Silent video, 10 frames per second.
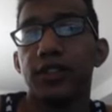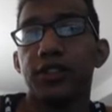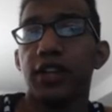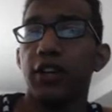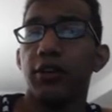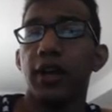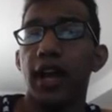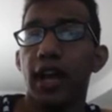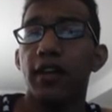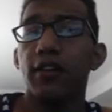in your
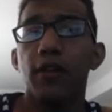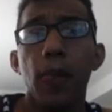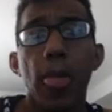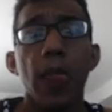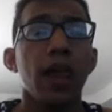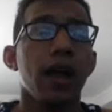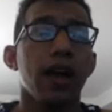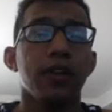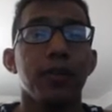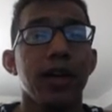hand.
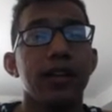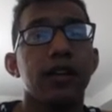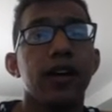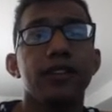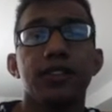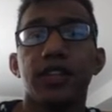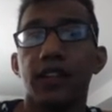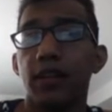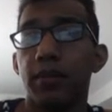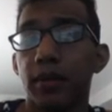You pay the cost and you get
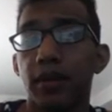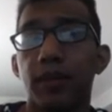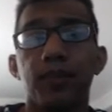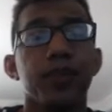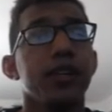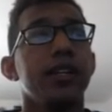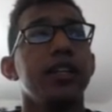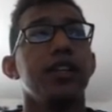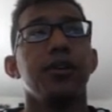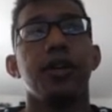the ability.
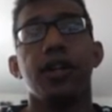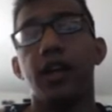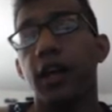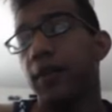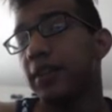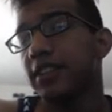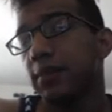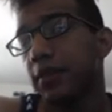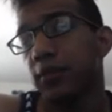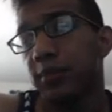You can inherit in
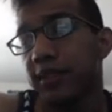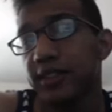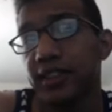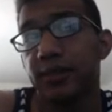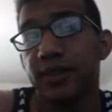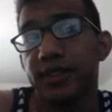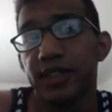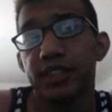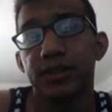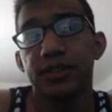something for
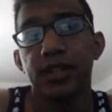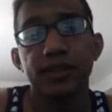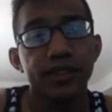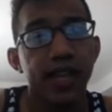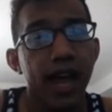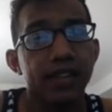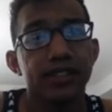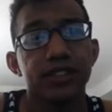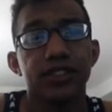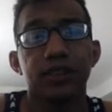+6/+6, which gives us access
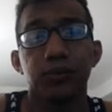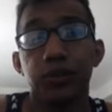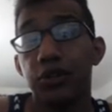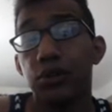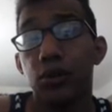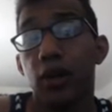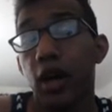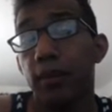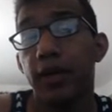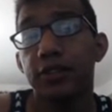to some really cool
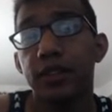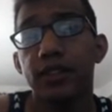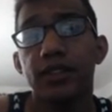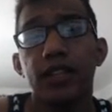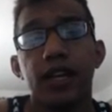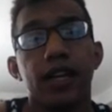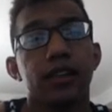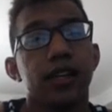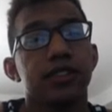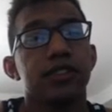combat tricks. It
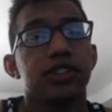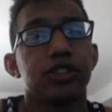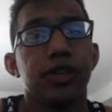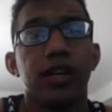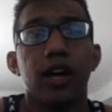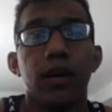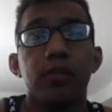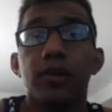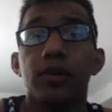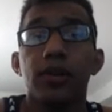allows us to trade up
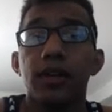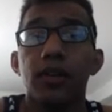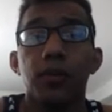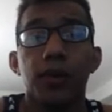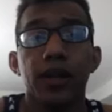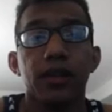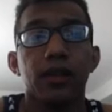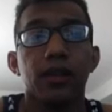with